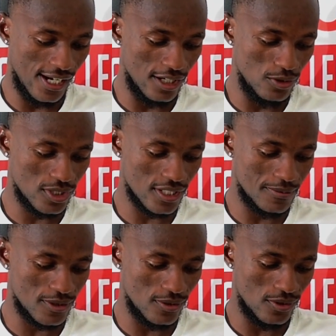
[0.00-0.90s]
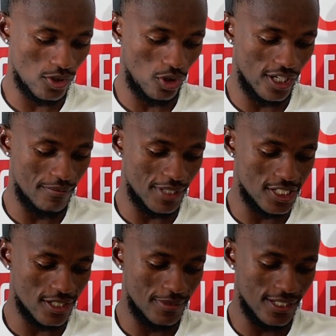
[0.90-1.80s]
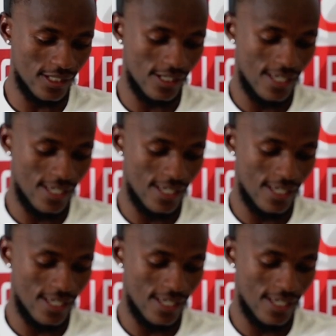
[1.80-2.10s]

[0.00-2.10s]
I looked up to Colin Benjamin.